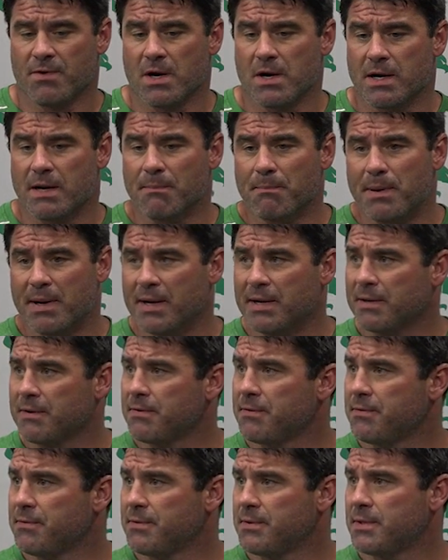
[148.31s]
Very
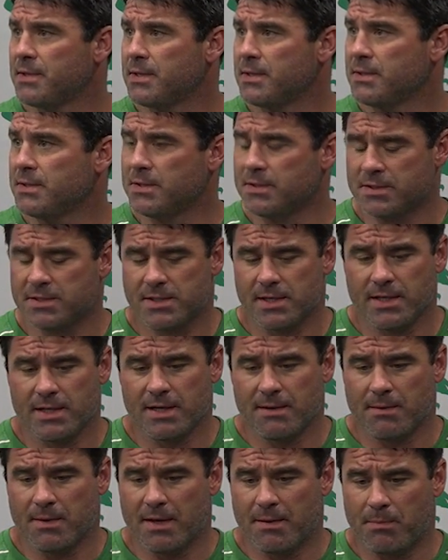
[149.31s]
competitive. You can see
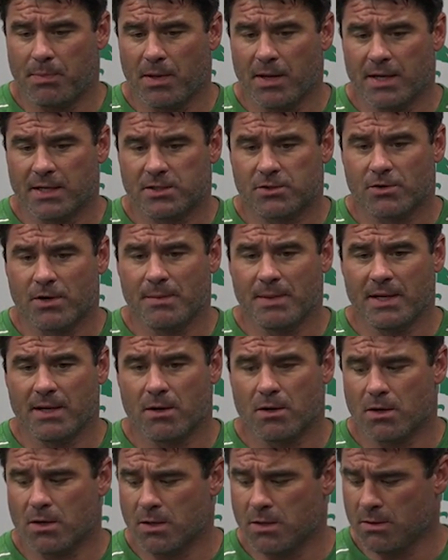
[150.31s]
they play extremely
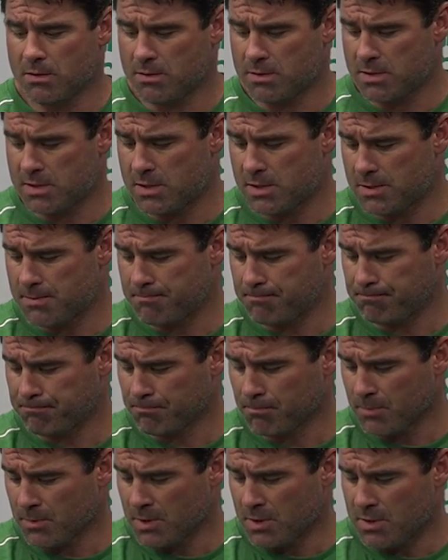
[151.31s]
hard,
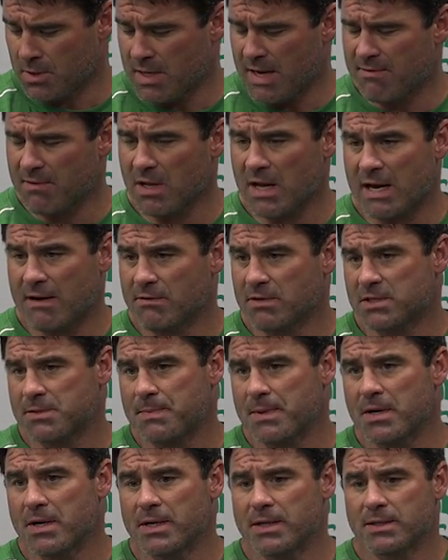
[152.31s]
have a lot of
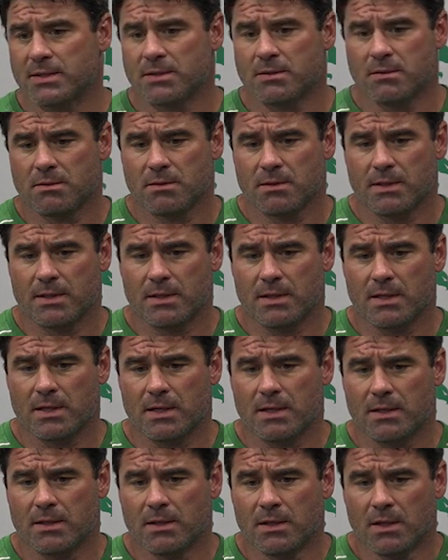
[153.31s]
experience.
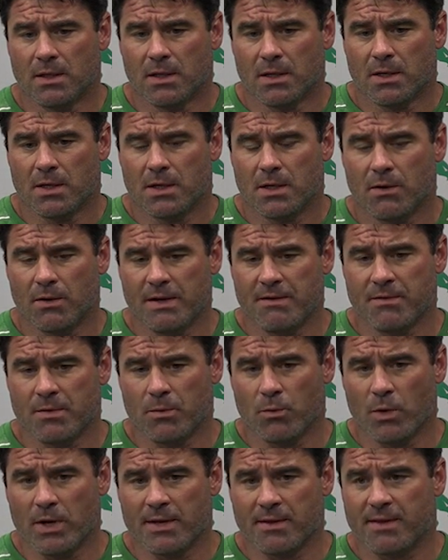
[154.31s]
And
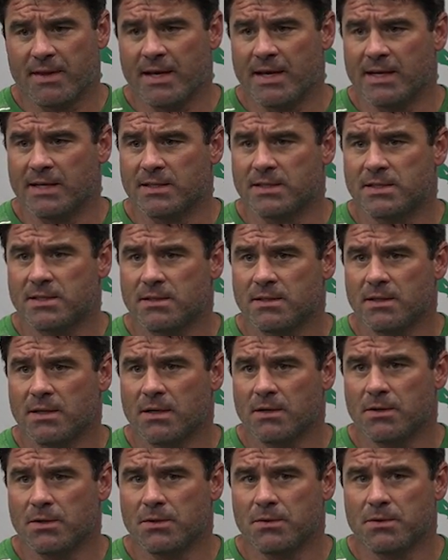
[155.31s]
even when things,
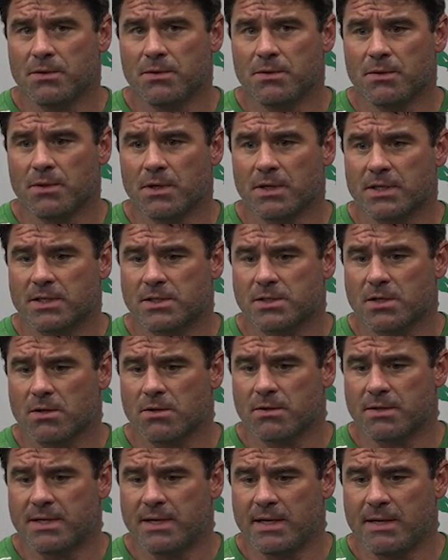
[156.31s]
you look at
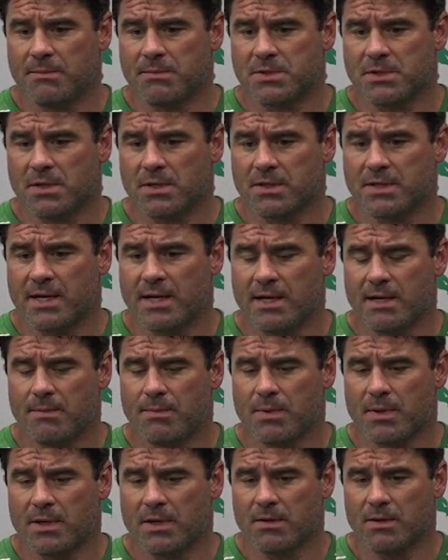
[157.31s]
certain teams on tape,
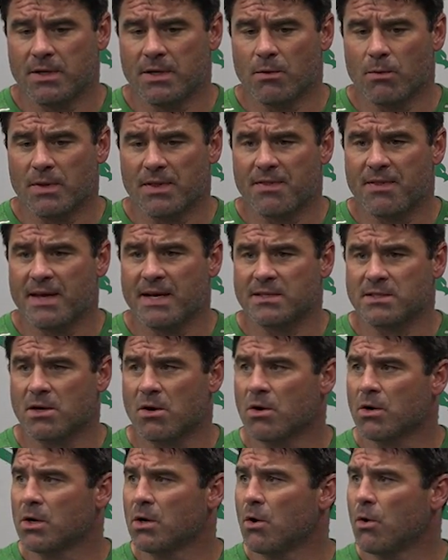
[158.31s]
when things
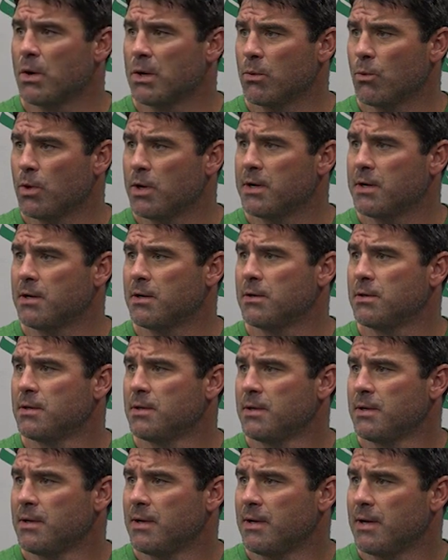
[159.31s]
aren't going well,
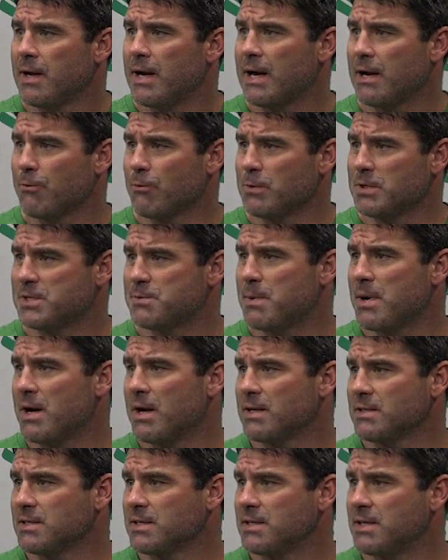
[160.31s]
how do they
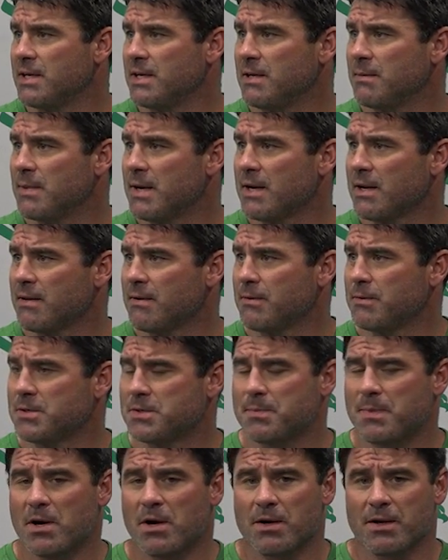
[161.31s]
respond as a team? How do they
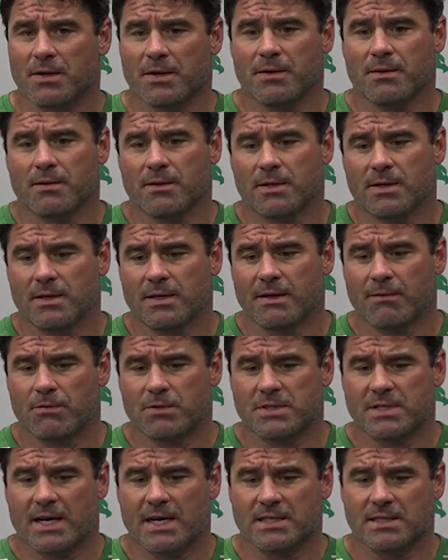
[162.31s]
respond on
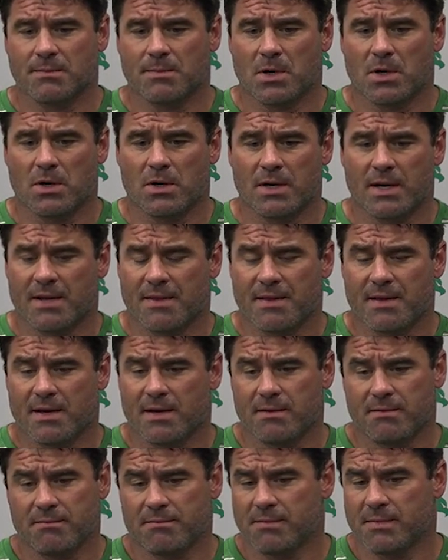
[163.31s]
different sides of the ball? And I
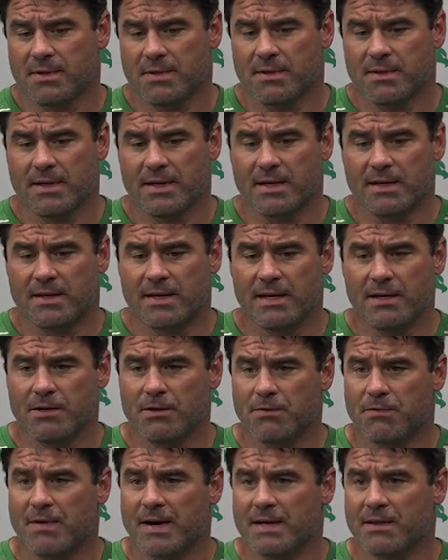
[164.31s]
thought they continued
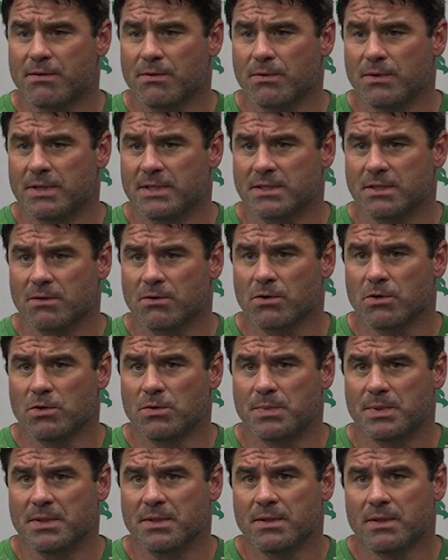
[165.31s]
to fight through it as a
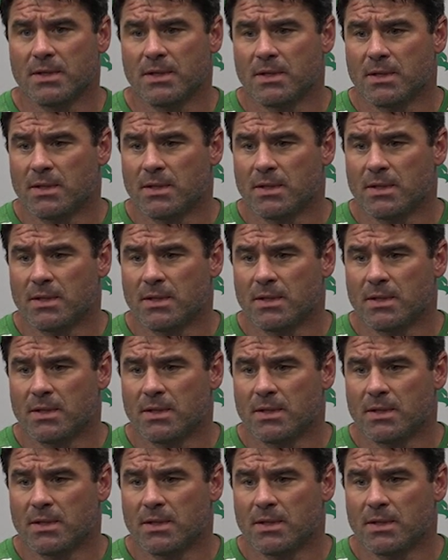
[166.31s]
group. And,